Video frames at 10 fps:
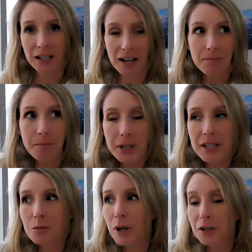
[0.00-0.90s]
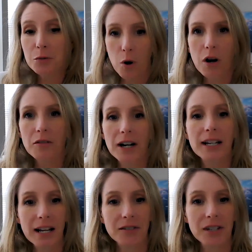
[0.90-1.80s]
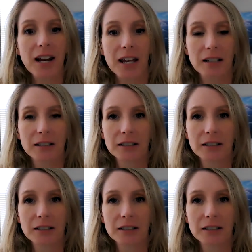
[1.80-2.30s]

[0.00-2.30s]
I've been where you are right now today.